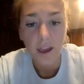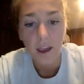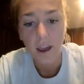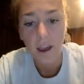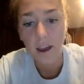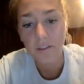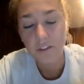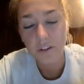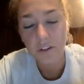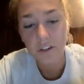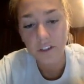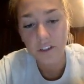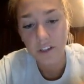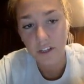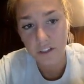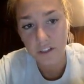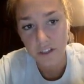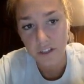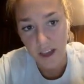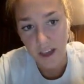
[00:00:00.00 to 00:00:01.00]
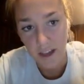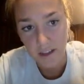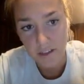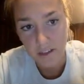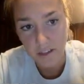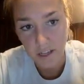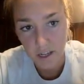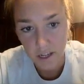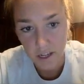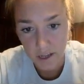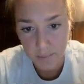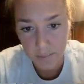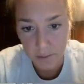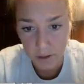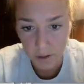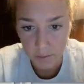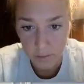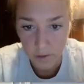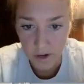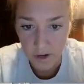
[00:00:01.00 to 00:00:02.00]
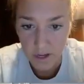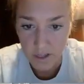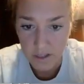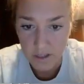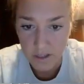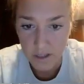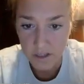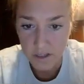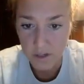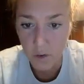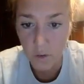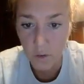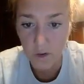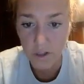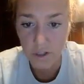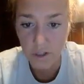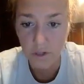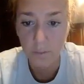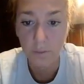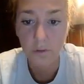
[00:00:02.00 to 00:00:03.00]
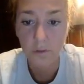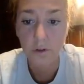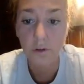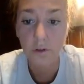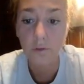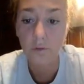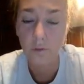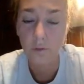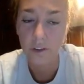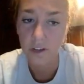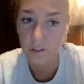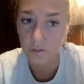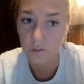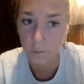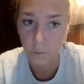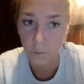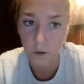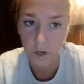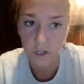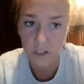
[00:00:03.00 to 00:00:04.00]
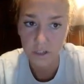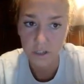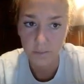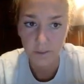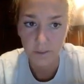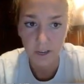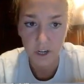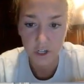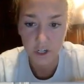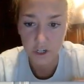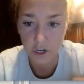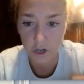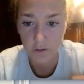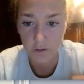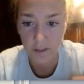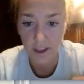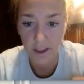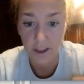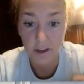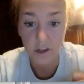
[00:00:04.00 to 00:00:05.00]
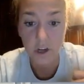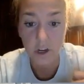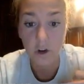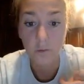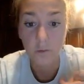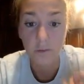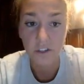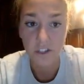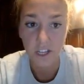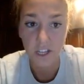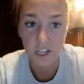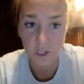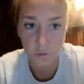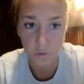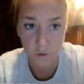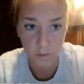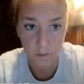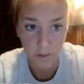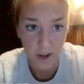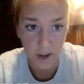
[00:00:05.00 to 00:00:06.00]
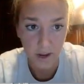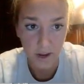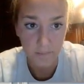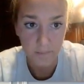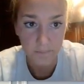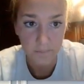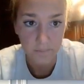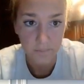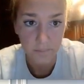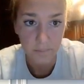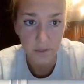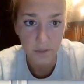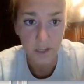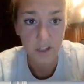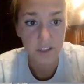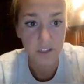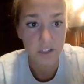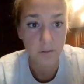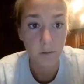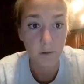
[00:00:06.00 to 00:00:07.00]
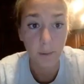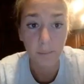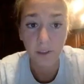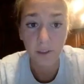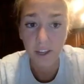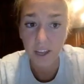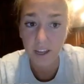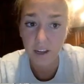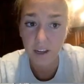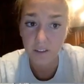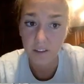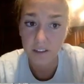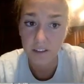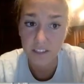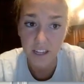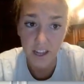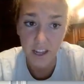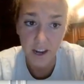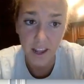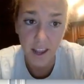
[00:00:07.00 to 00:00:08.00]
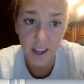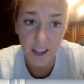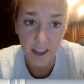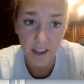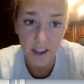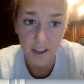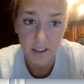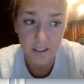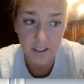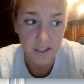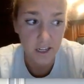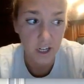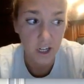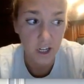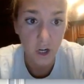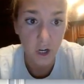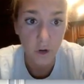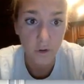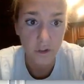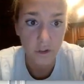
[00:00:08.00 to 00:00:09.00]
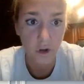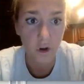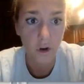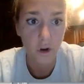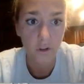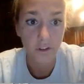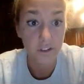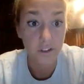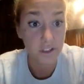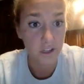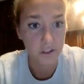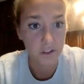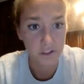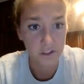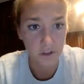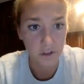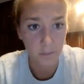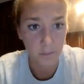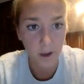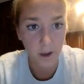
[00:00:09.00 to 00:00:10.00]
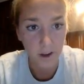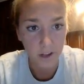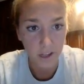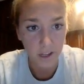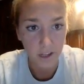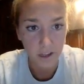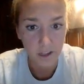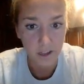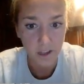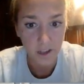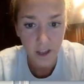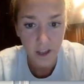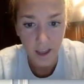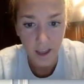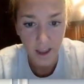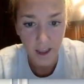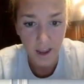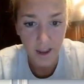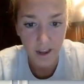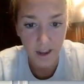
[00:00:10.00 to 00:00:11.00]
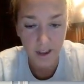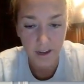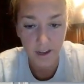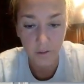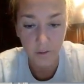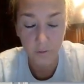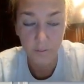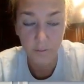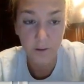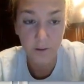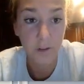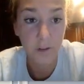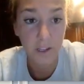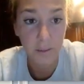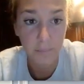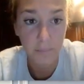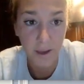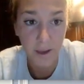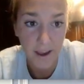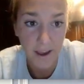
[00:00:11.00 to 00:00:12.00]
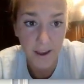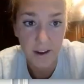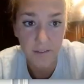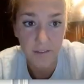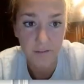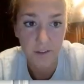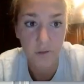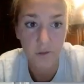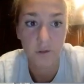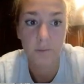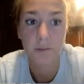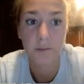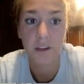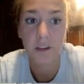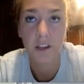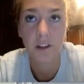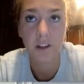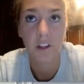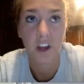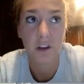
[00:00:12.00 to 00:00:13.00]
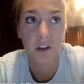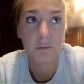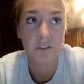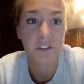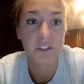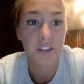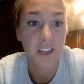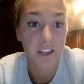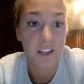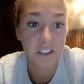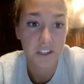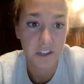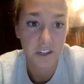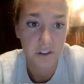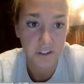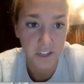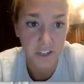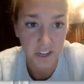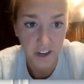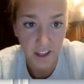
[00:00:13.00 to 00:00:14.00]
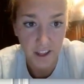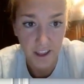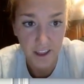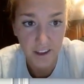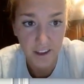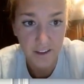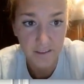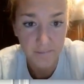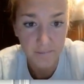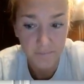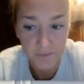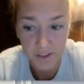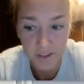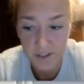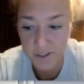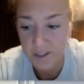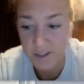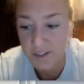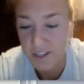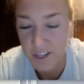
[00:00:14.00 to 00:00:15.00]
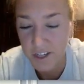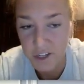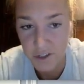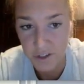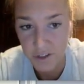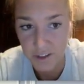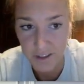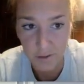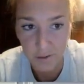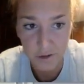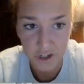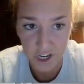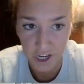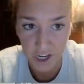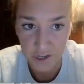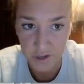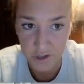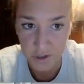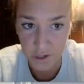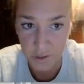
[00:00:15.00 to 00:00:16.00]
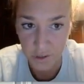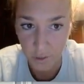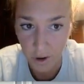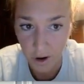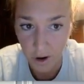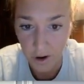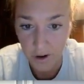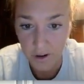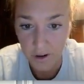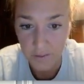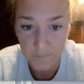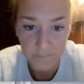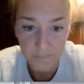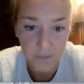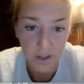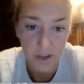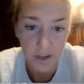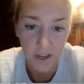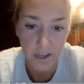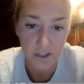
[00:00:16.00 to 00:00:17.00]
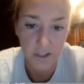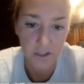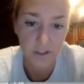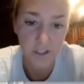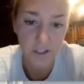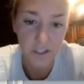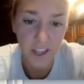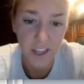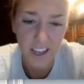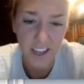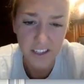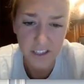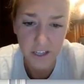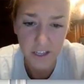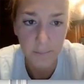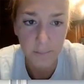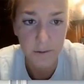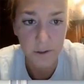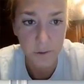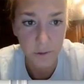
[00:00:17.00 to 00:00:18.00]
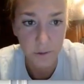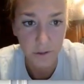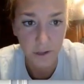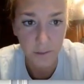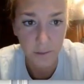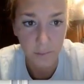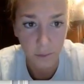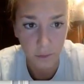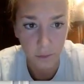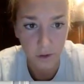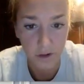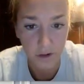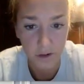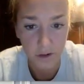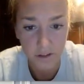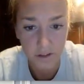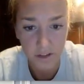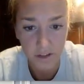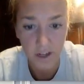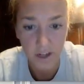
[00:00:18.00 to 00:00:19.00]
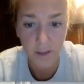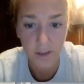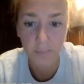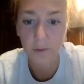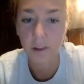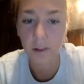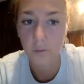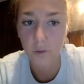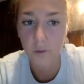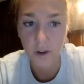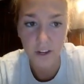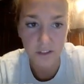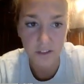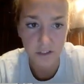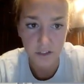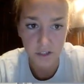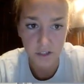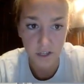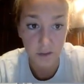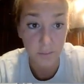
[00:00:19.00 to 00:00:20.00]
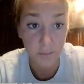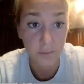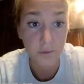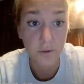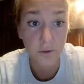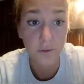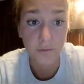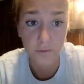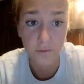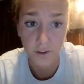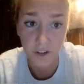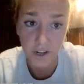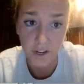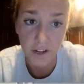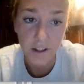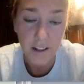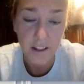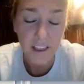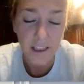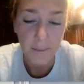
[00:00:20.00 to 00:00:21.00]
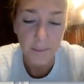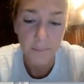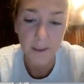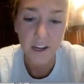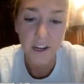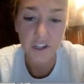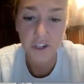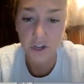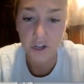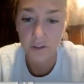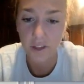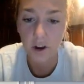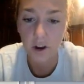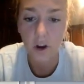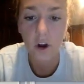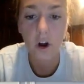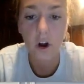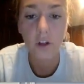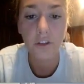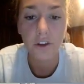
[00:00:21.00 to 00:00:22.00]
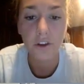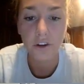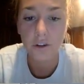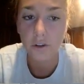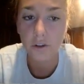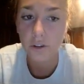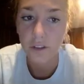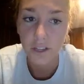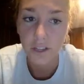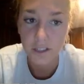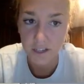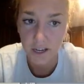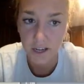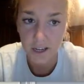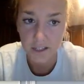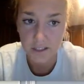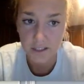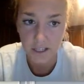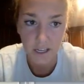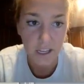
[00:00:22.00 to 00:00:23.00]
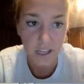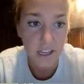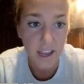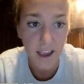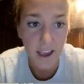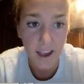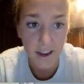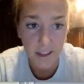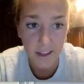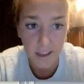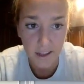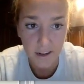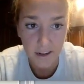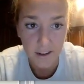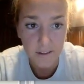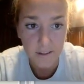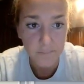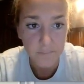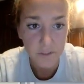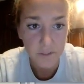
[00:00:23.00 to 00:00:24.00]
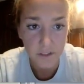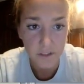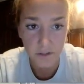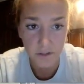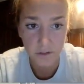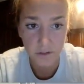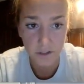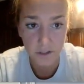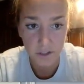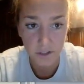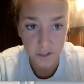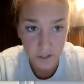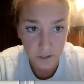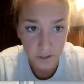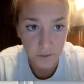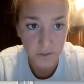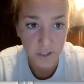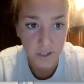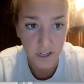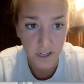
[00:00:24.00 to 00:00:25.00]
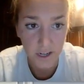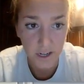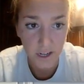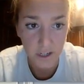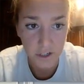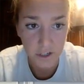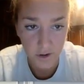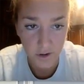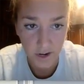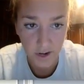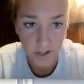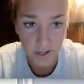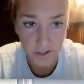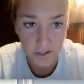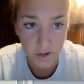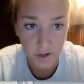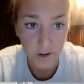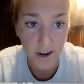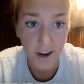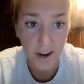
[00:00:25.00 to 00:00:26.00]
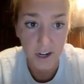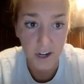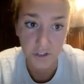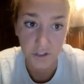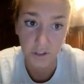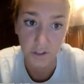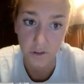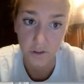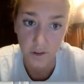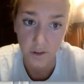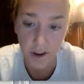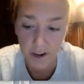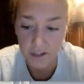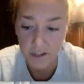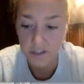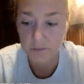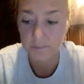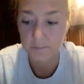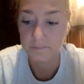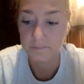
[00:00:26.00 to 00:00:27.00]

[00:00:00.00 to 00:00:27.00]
After it does that, DNA polymerase is going to proofread its work to make sure that no mistakes were made. Because in replicating the DNA, it's going to go to all the cells in the body, and it would be really bad if there would be a lot of mistakes to your DNA, because essentially that would change who you are. Okay, so this last step is really important. DNA polymerase is going to proofread, make sure that all the nucleotides that he added to the two DNA strands are actually correct.